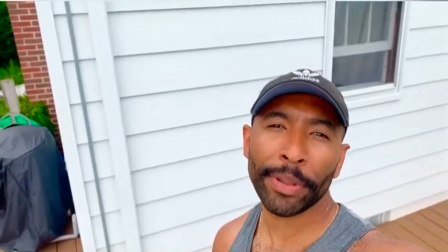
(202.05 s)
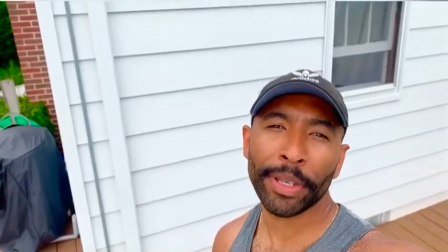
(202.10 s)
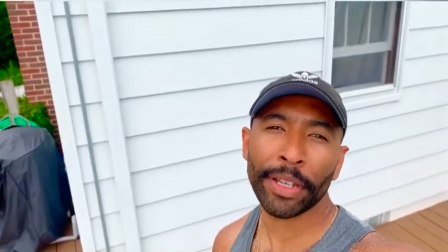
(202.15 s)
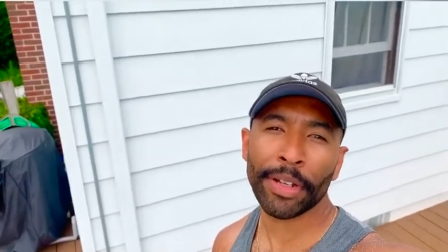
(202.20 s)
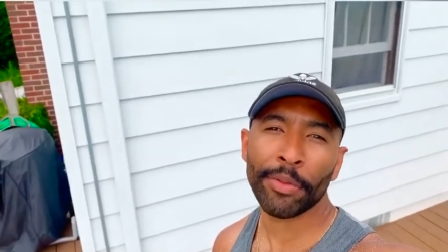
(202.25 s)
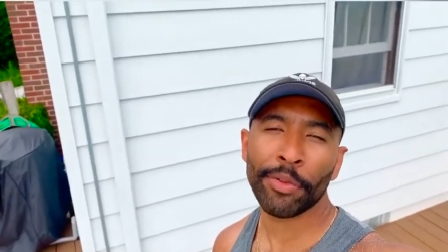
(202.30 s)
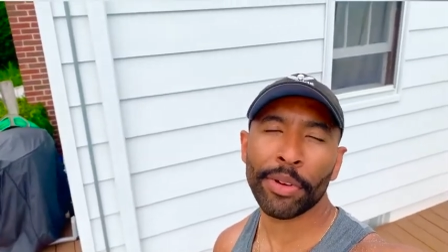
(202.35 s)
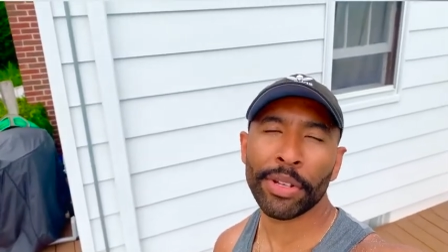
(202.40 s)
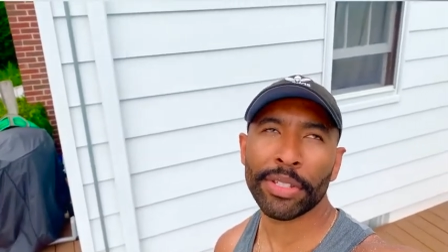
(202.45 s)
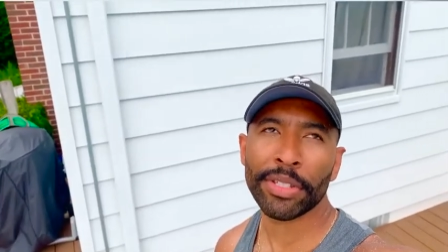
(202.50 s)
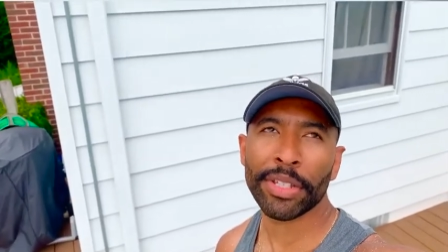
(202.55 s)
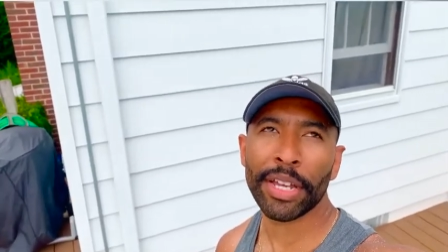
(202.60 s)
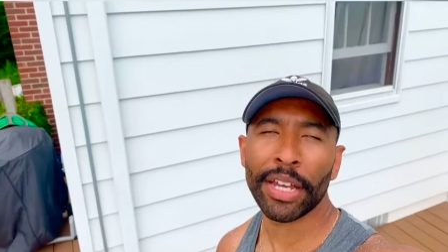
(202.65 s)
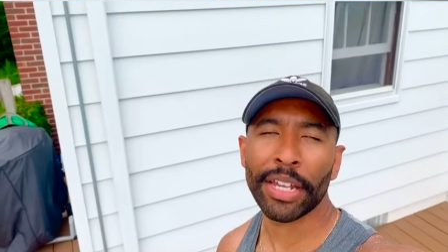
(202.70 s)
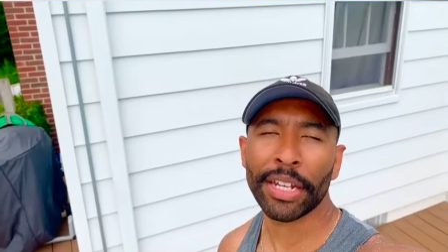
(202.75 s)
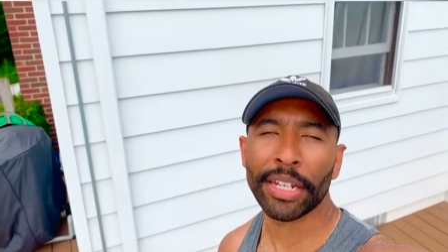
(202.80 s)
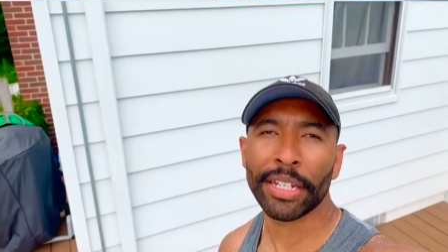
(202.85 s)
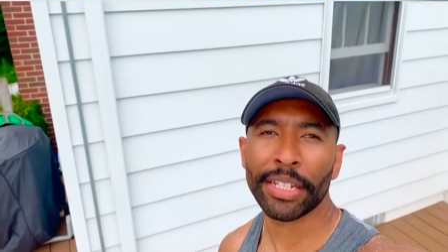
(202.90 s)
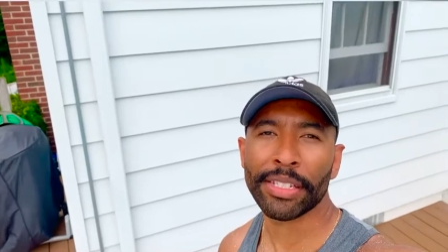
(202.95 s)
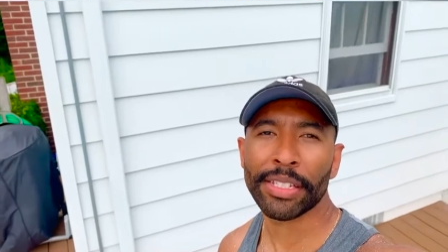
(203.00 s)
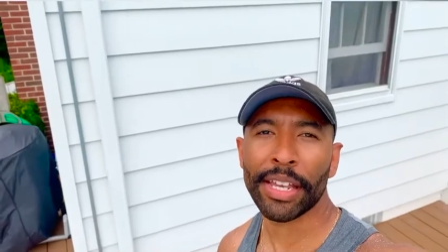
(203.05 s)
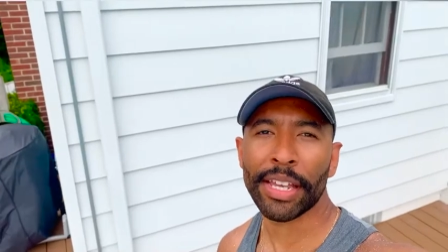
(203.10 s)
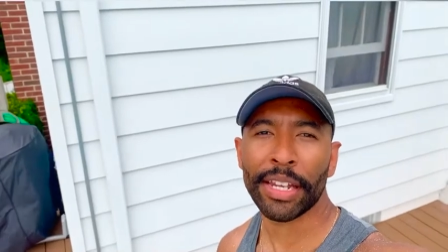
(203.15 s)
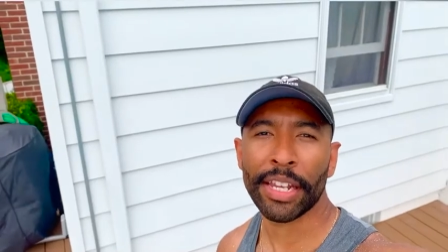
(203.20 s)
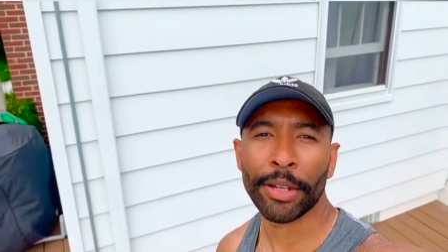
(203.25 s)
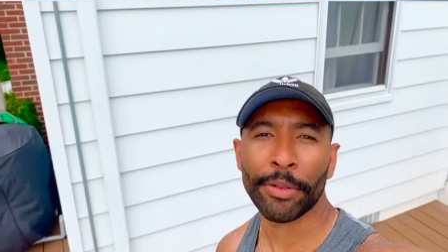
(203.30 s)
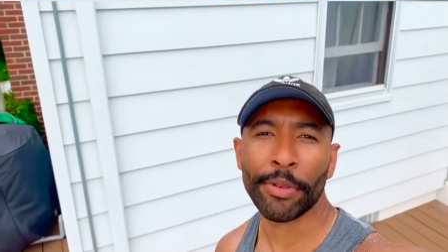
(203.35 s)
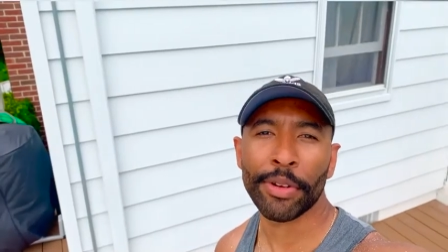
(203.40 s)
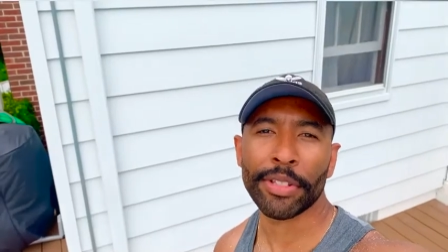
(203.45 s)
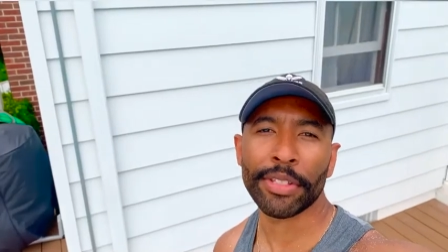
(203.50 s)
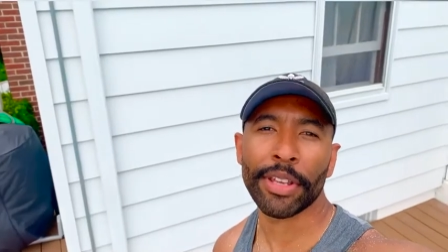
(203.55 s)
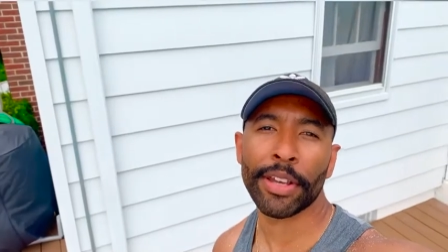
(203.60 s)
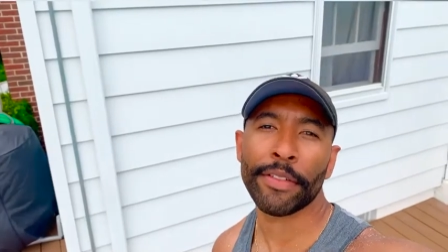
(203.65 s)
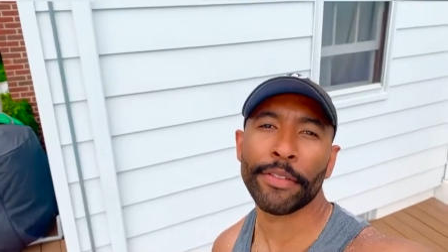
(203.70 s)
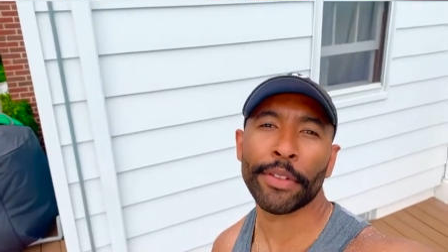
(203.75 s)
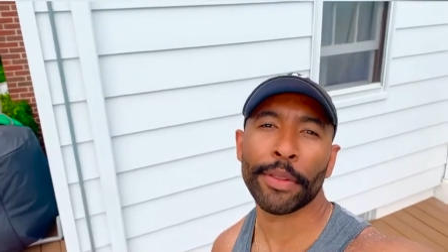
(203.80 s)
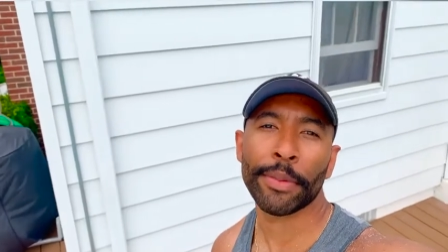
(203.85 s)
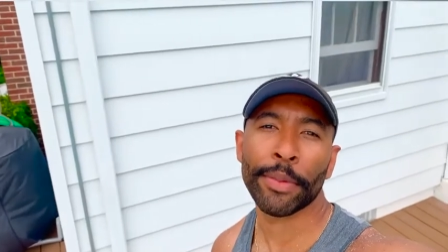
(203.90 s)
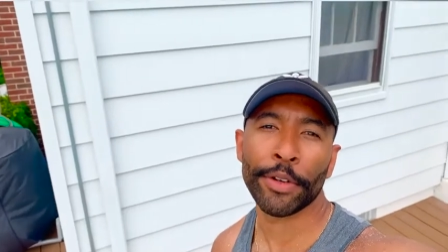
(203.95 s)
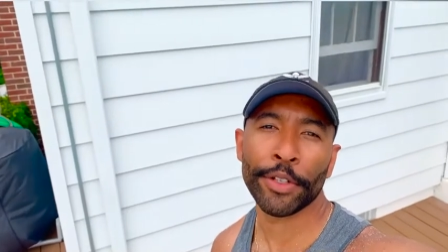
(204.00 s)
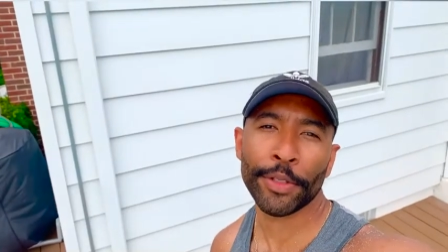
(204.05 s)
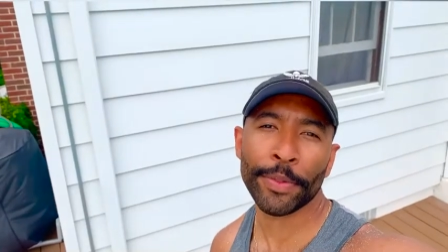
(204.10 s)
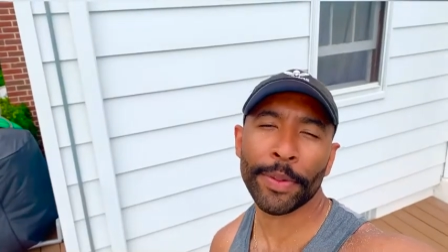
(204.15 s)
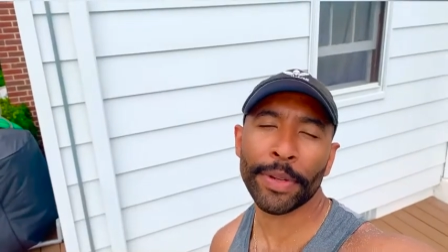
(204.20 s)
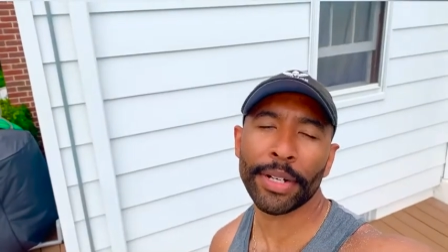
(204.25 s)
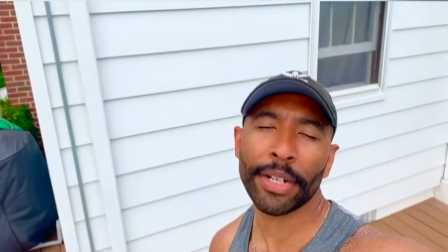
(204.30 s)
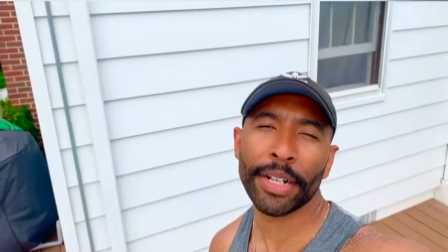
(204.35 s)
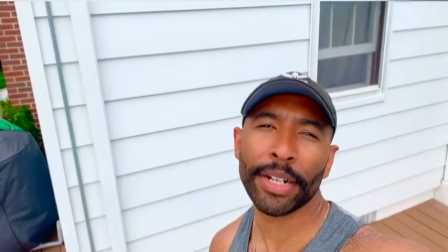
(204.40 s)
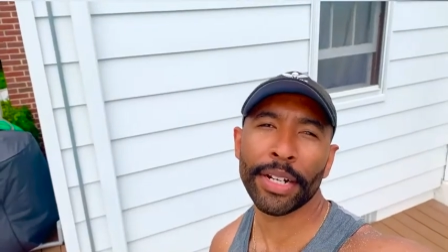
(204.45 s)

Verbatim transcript: on one side and the sanding on one side for the most part.